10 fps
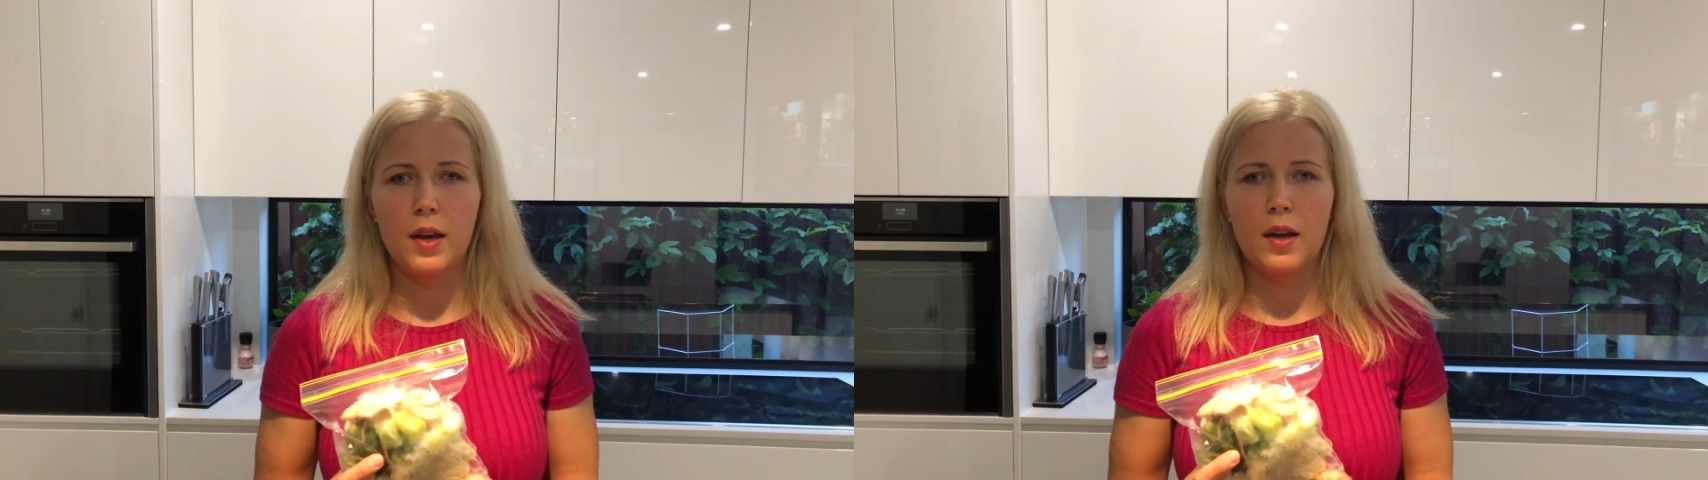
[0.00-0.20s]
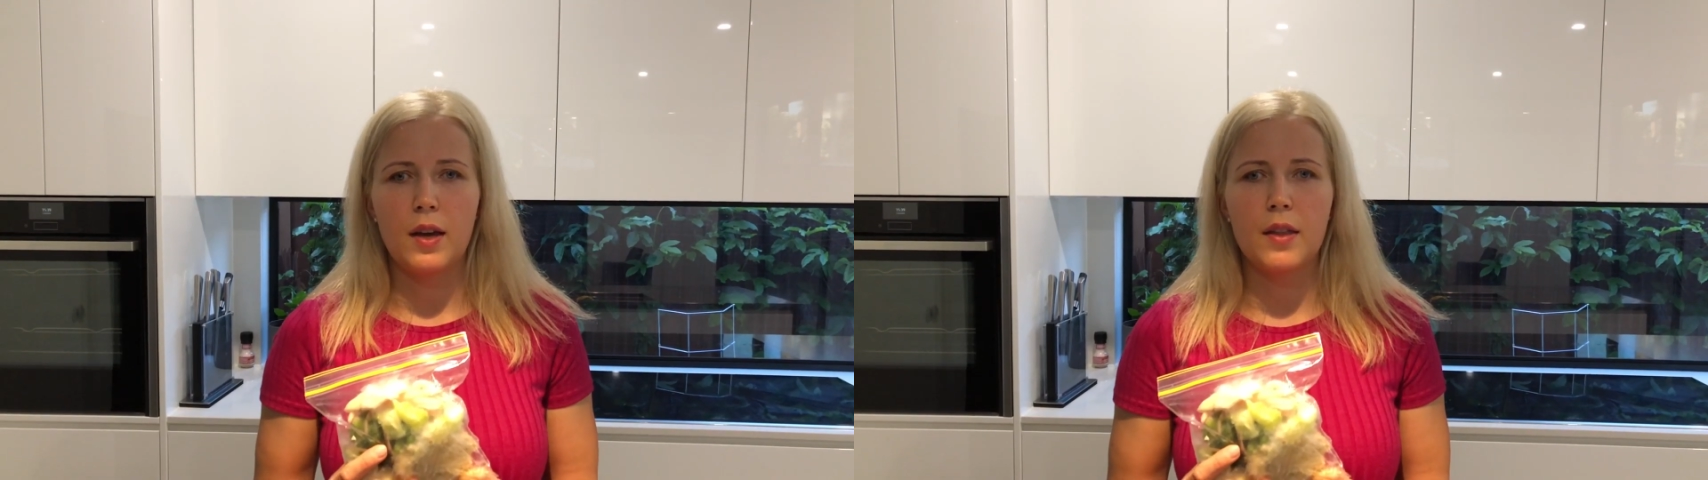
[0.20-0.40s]

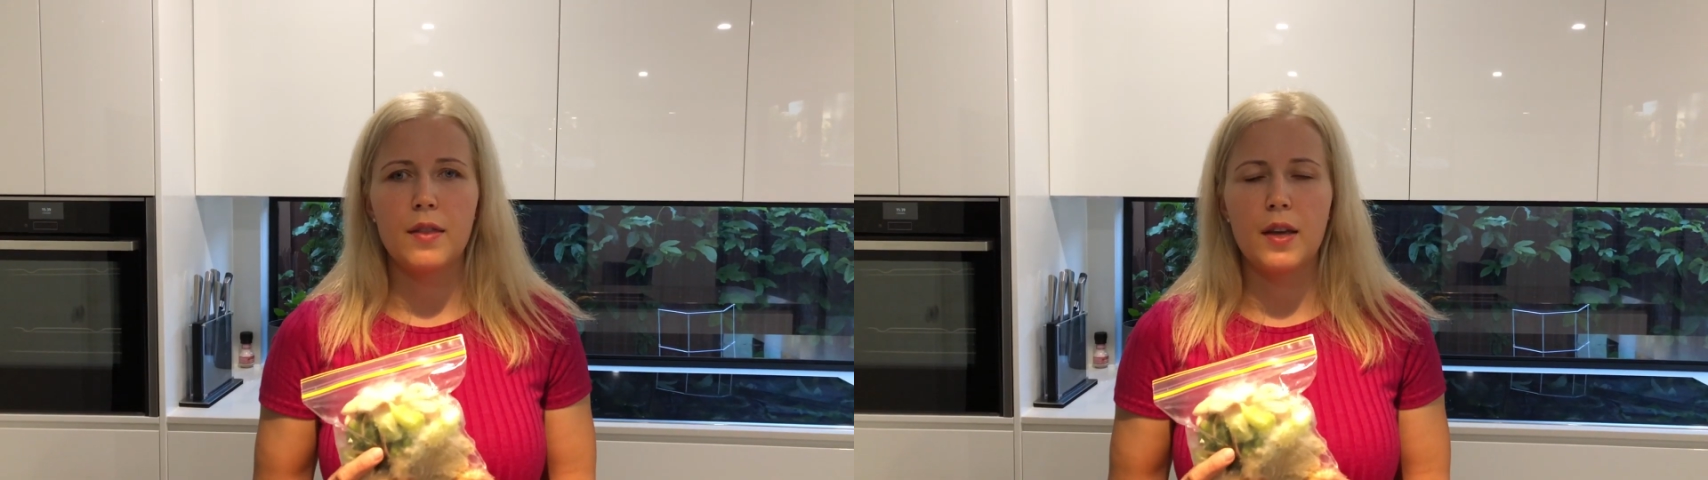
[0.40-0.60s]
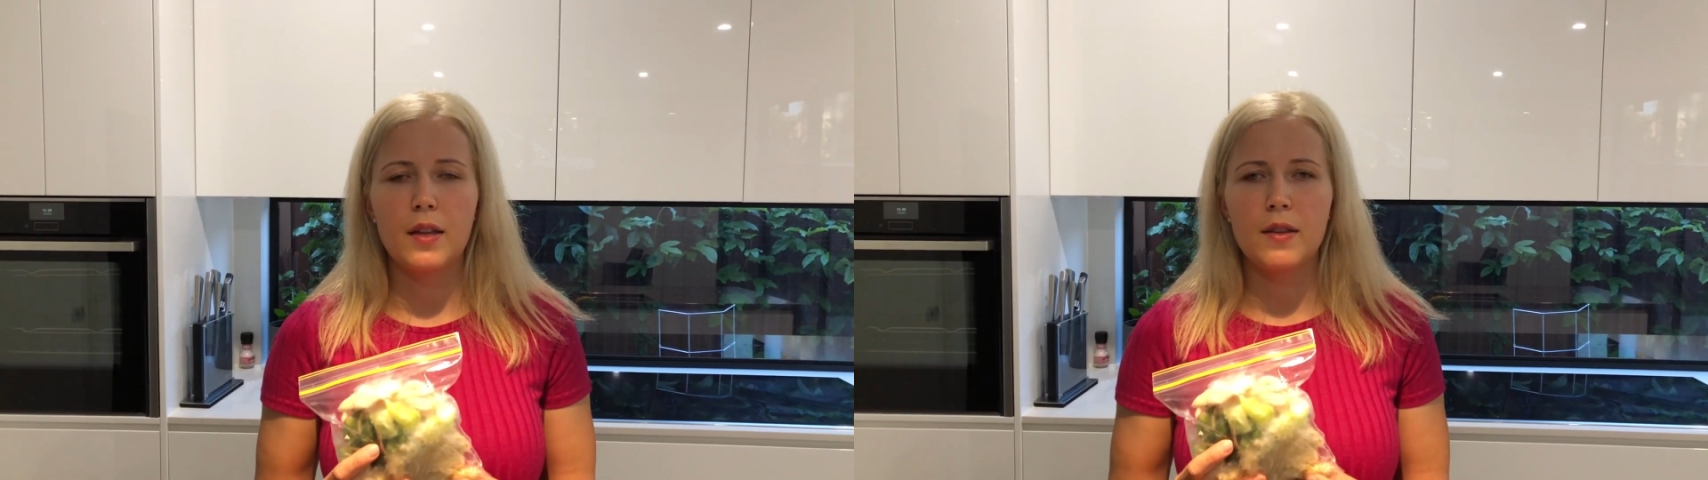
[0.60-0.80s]

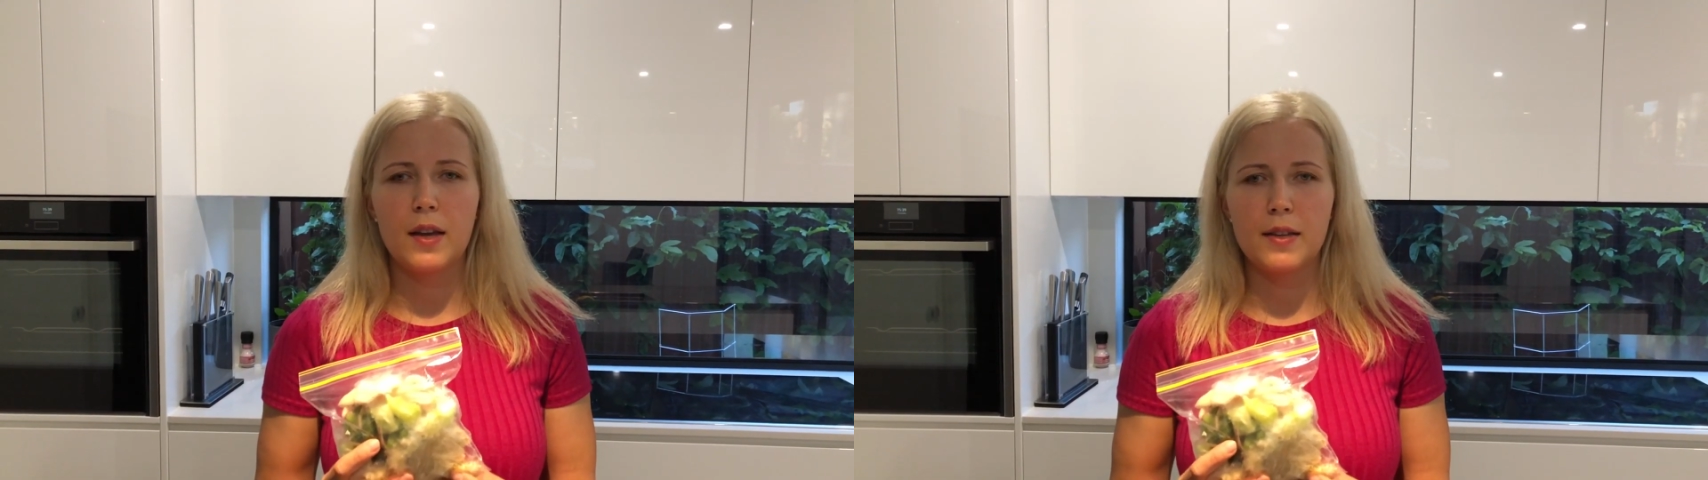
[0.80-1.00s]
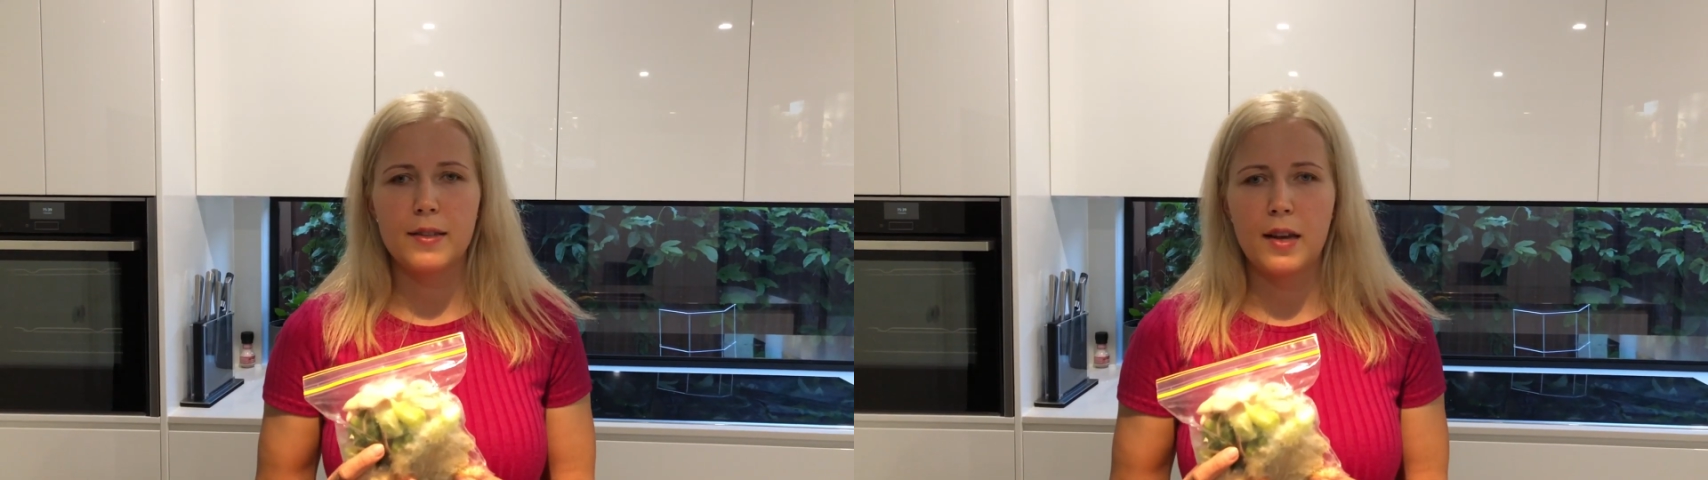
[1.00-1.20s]
and that
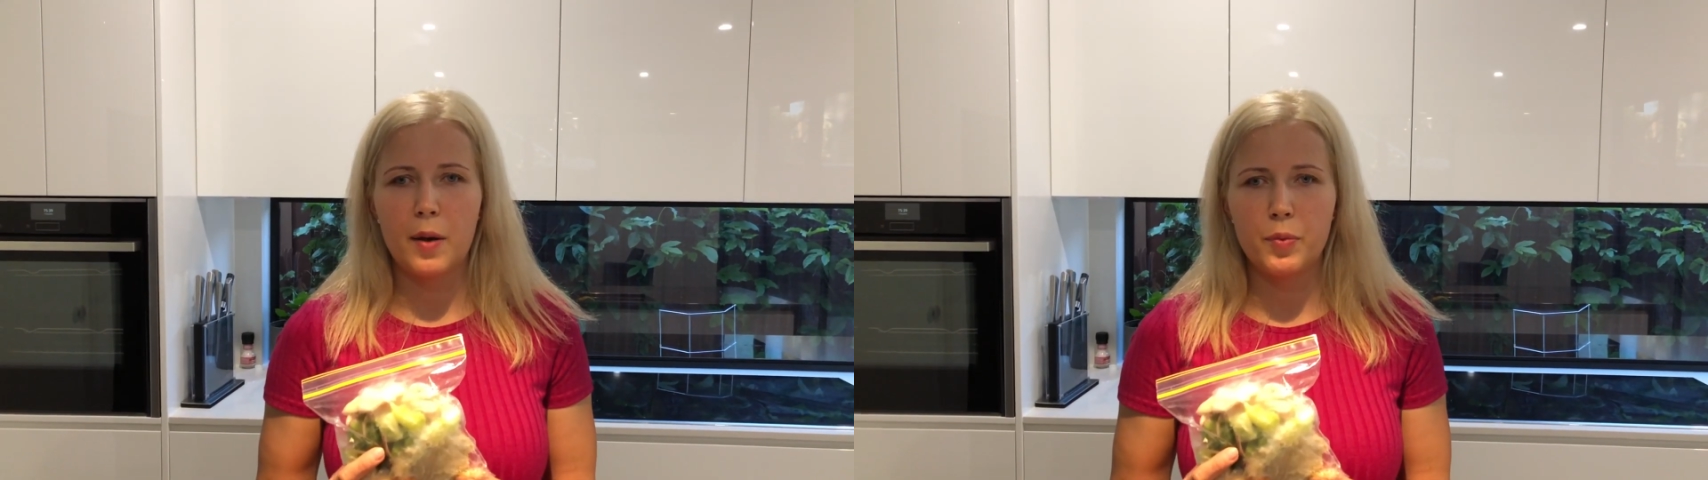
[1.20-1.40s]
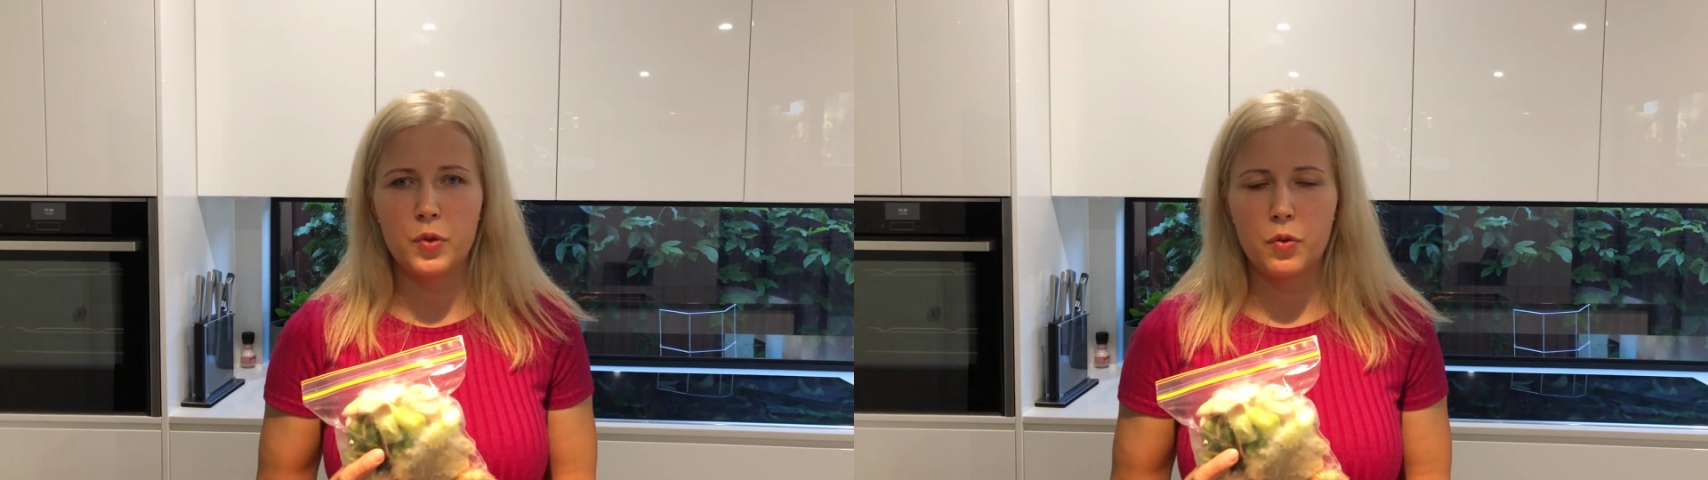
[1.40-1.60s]
adds up